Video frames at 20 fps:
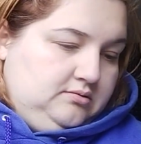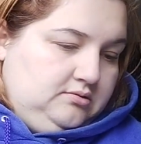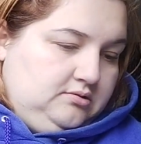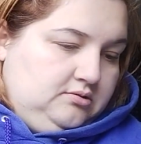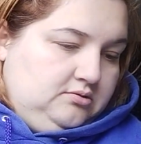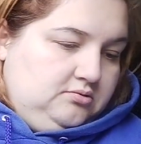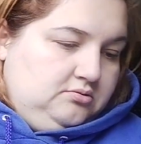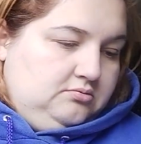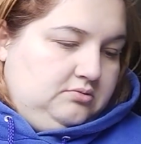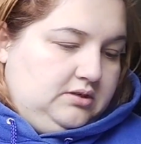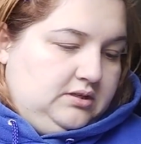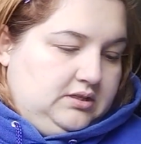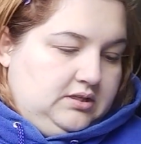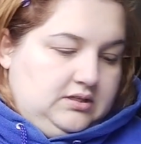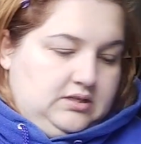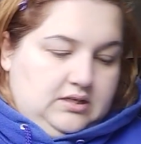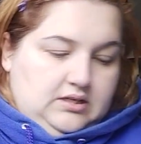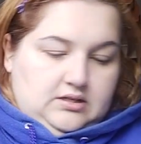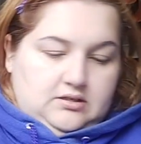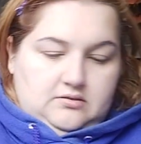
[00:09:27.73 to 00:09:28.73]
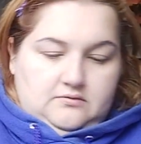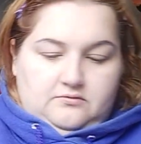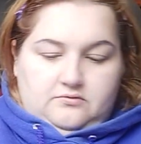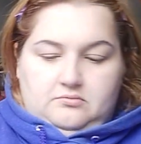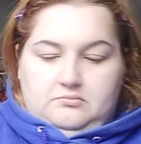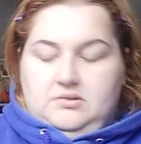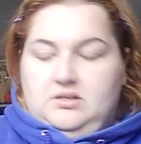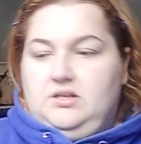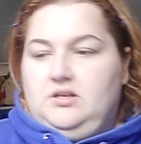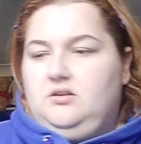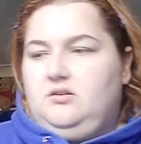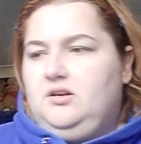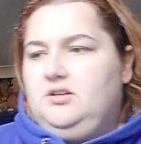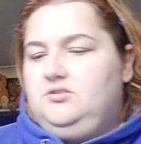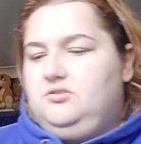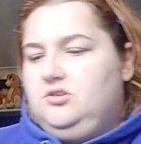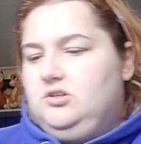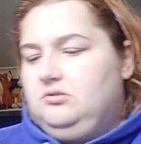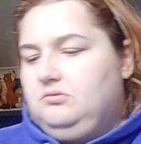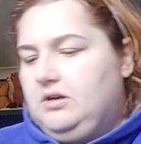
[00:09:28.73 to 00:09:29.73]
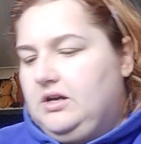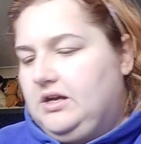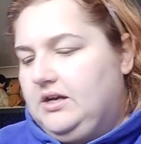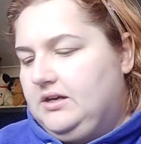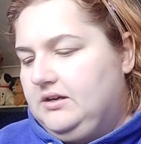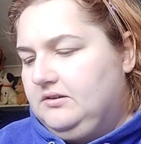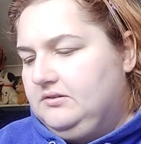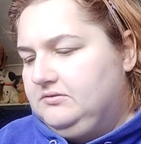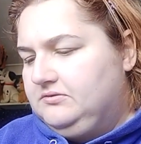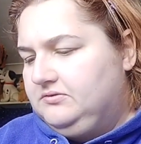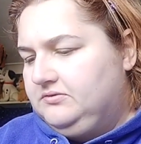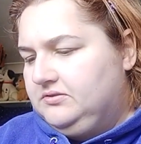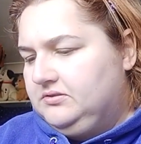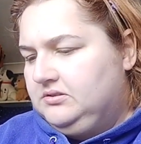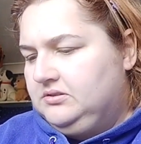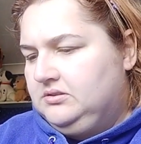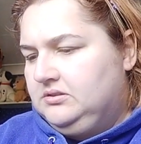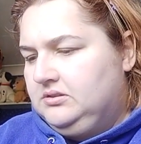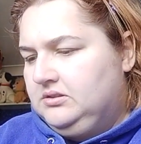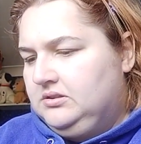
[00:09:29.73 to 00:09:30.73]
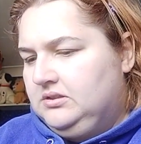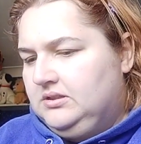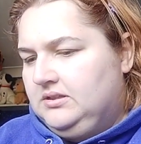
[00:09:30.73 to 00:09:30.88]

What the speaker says: Do I need anything from in here? I do have